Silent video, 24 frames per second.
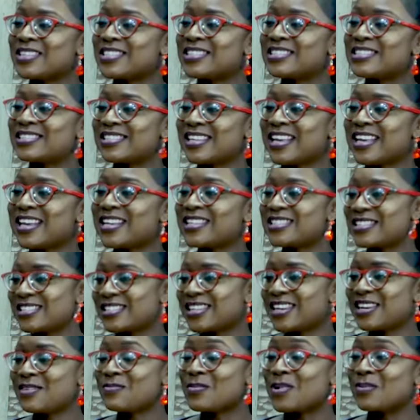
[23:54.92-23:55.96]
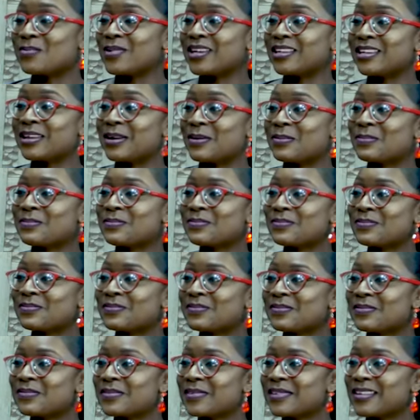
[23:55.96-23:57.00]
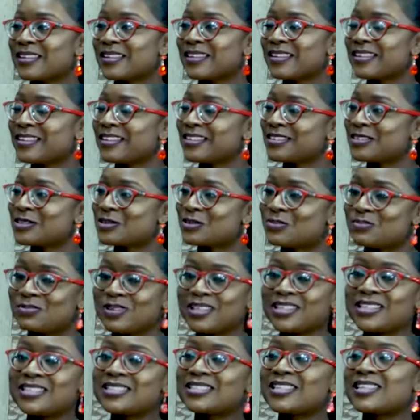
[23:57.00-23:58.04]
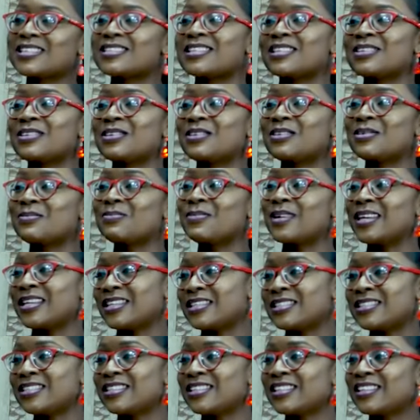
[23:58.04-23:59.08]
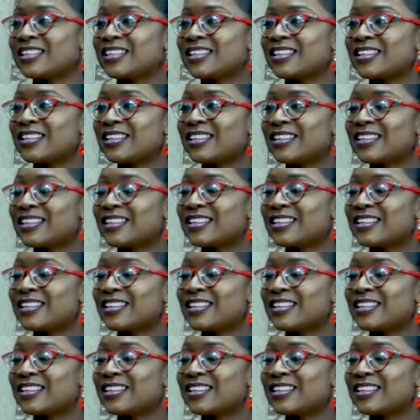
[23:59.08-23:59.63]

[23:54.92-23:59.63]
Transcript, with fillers: he's asking my madam to please get another maid. Wow.